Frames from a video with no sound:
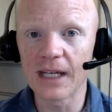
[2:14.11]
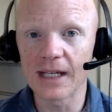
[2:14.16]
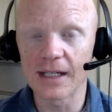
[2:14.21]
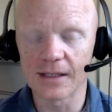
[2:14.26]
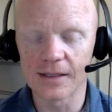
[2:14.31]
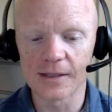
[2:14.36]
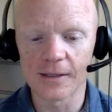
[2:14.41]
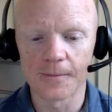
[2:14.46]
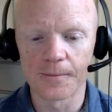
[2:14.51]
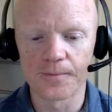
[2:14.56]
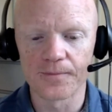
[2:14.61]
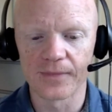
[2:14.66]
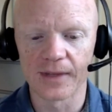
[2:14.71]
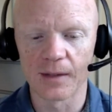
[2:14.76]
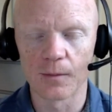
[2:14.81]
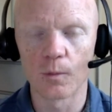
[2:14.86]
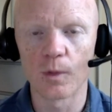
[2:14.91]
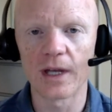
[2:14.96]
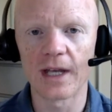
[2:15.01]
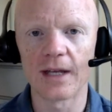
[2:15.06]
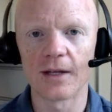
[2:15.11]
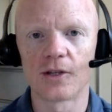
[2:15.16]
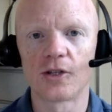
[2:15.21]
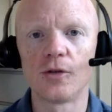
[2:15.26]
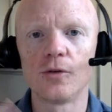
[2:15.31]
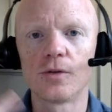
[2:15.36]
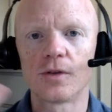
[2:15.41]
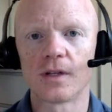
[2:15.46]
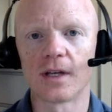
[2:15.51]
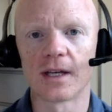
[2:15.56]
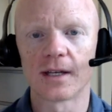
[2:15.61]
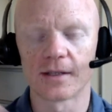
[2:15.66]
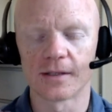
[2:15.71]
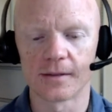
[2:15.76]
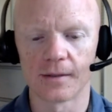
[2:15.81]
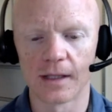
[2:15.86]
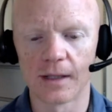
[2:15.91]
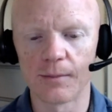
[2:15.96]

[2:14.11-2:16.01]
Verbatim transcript: means we, two things.